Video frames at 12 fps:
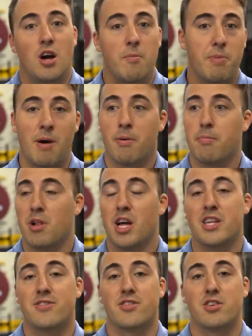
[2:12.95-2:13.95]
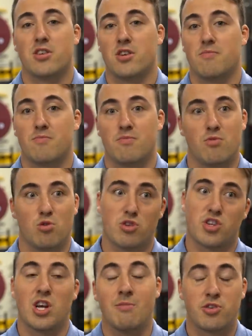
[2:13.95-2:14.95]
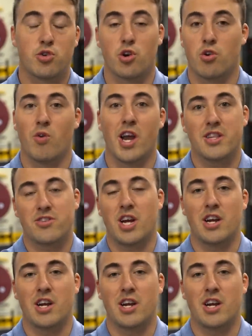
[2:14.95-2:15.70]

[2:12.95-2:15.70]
bumper plates, or some sort of weights,